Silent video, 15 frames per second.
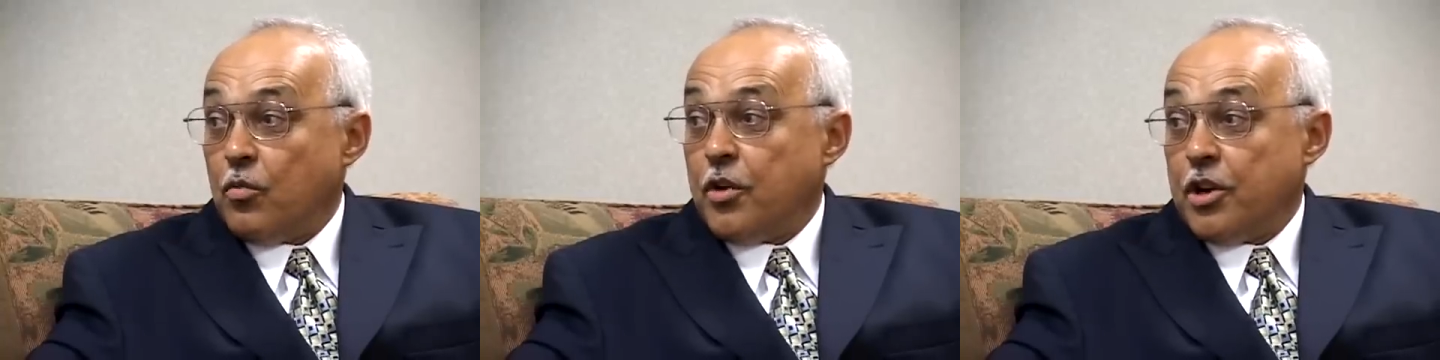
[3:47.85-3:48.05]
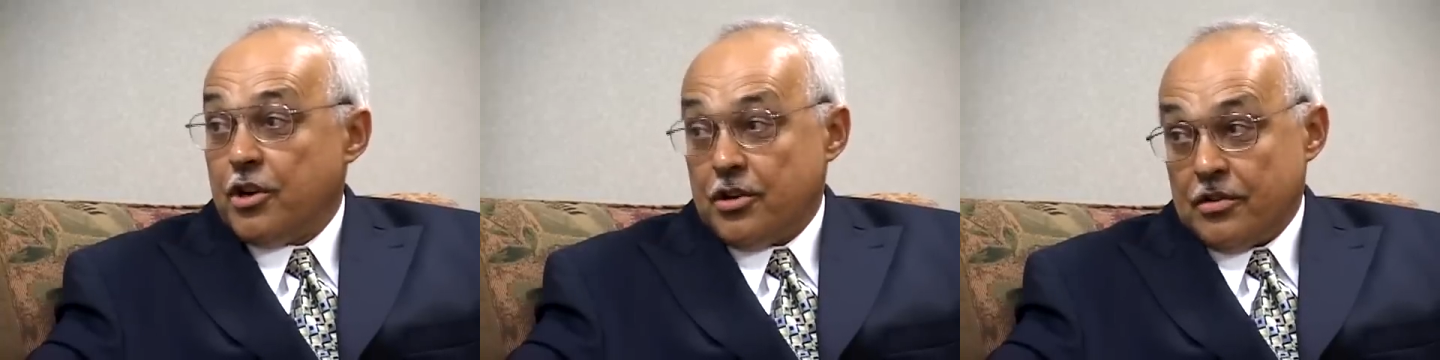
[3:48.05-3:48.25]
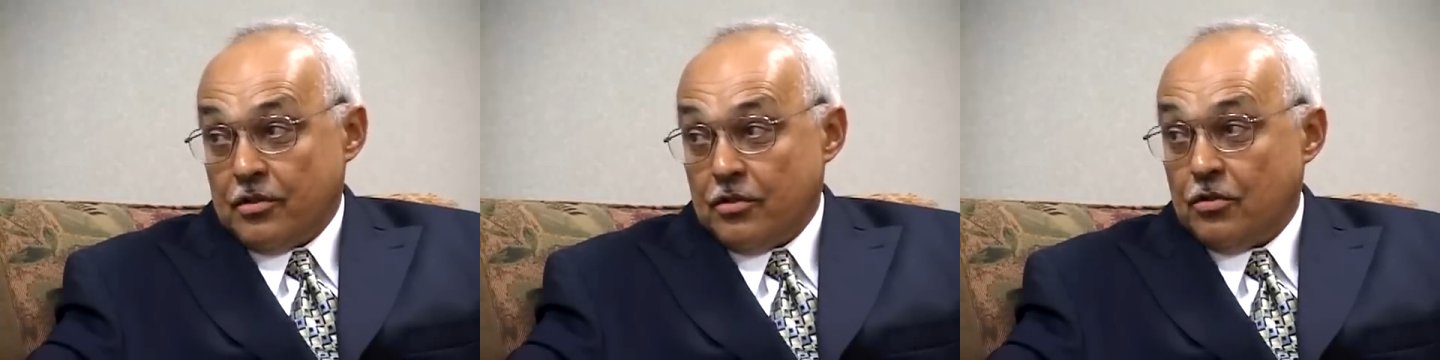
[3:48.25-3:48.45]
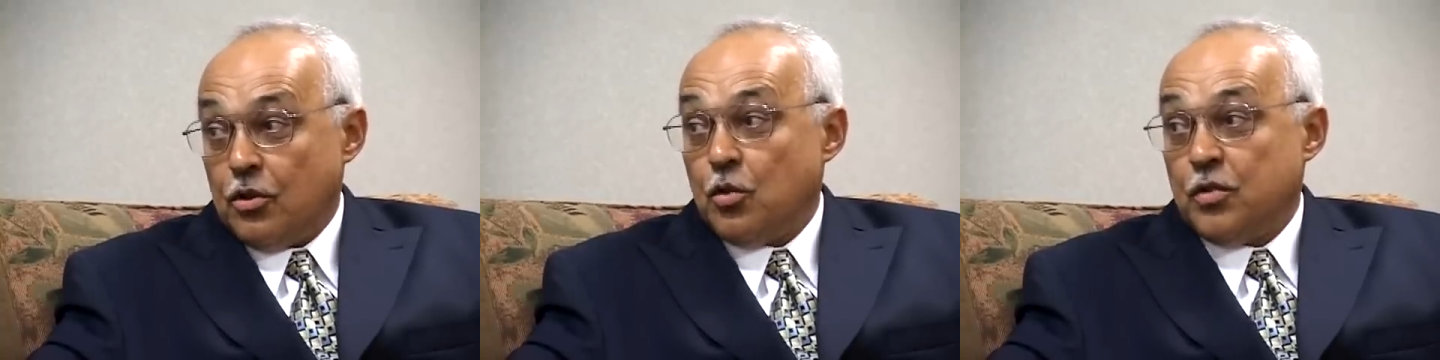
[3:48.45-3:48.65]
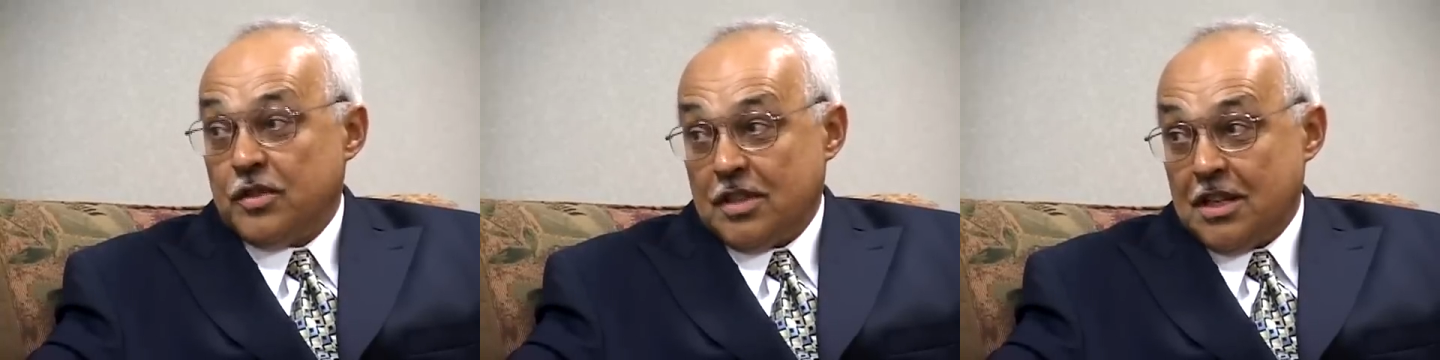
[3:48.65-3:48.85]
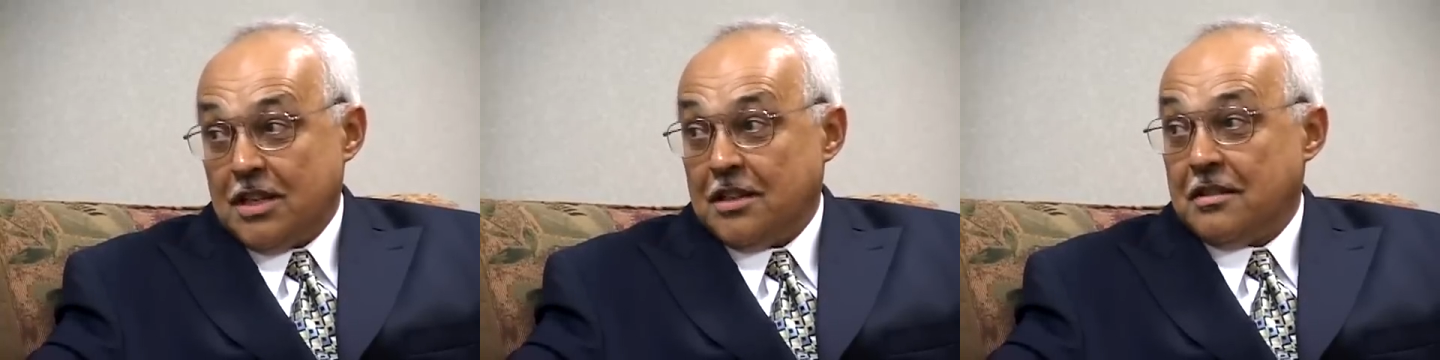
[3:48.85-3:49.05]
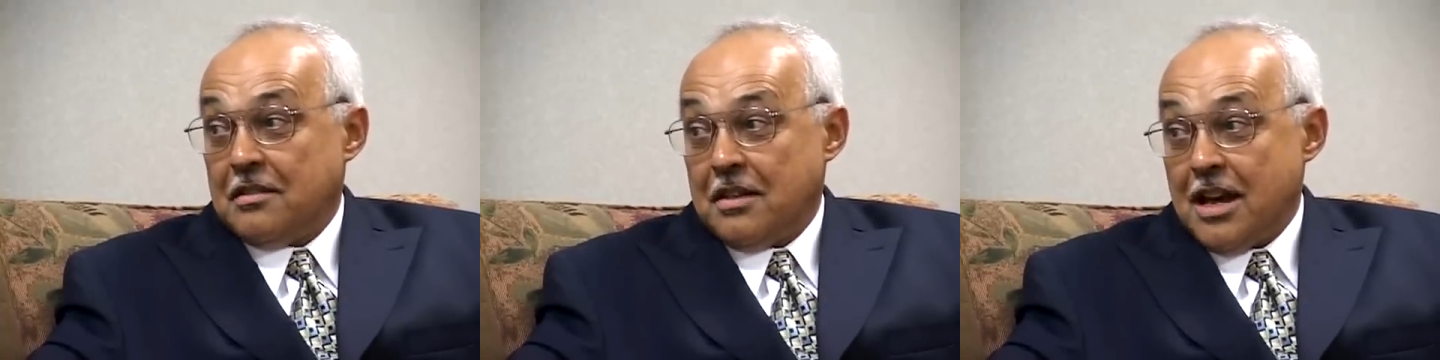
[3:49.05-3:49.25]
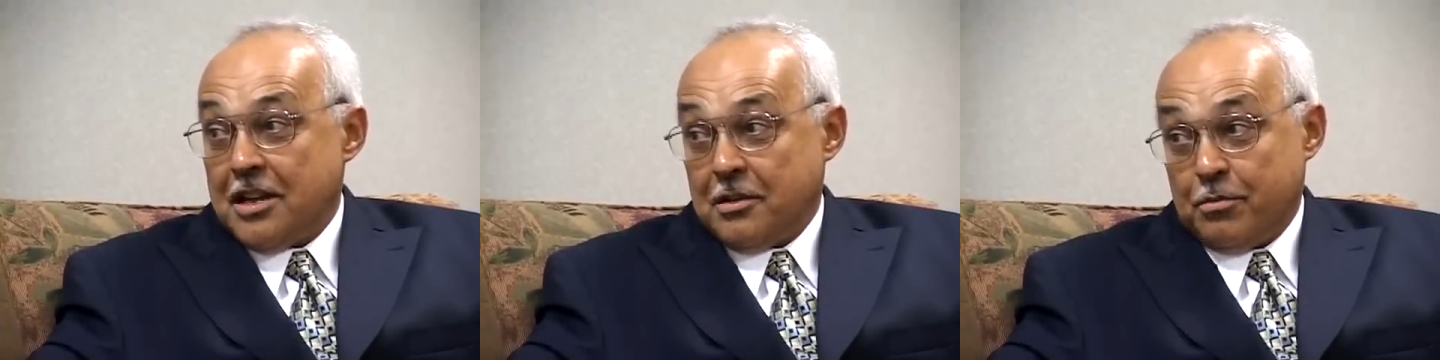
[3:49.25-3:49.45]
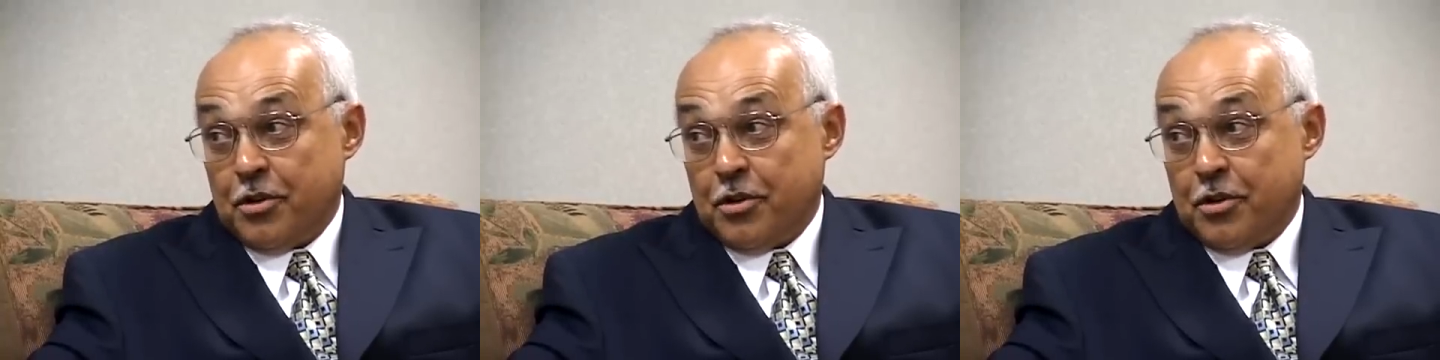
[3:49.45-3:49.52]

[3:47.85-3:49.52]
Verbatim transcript: we're losing at a